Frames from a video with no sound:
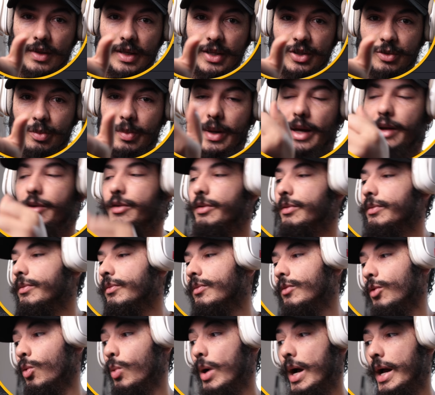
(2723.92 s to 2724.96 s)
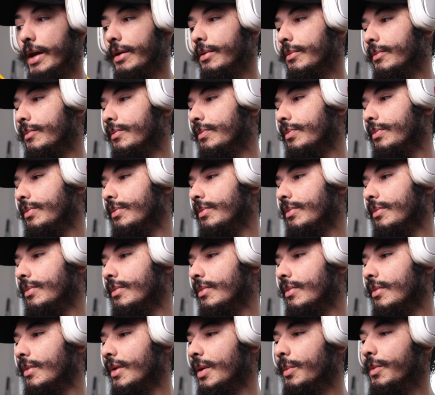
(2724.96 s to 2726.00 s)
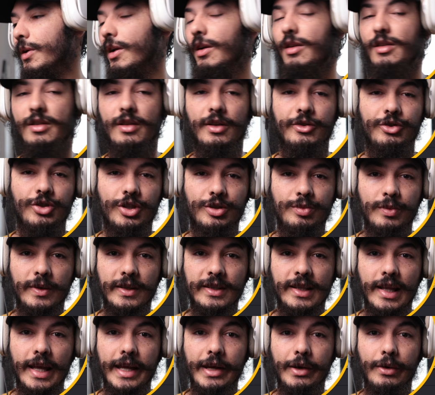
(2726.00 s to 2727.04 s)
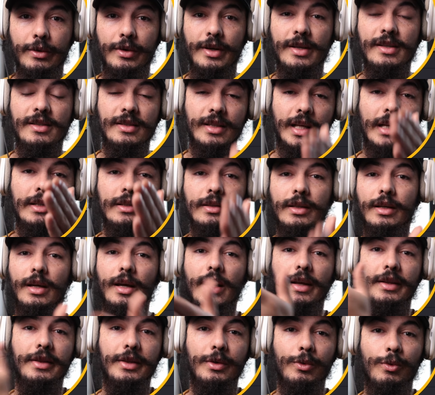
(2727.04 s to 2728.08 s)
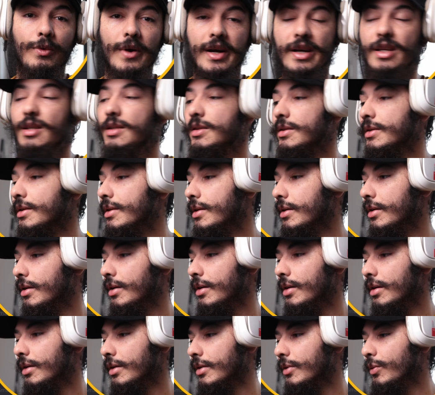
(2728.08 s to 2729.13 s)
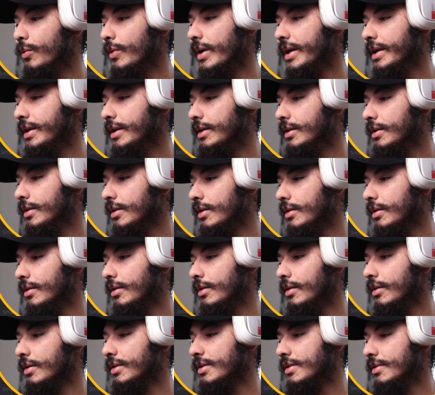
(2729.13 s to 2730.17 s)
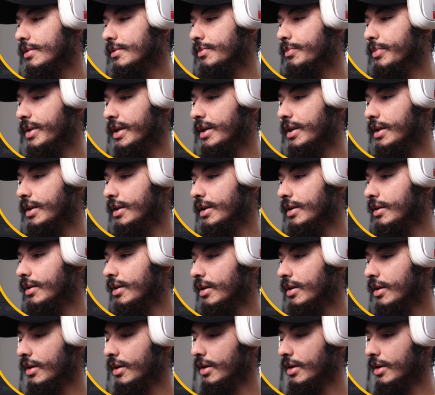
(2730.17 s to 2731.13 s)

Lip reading: It's bad. Why? Because the adjustment layer is not at the very beginning.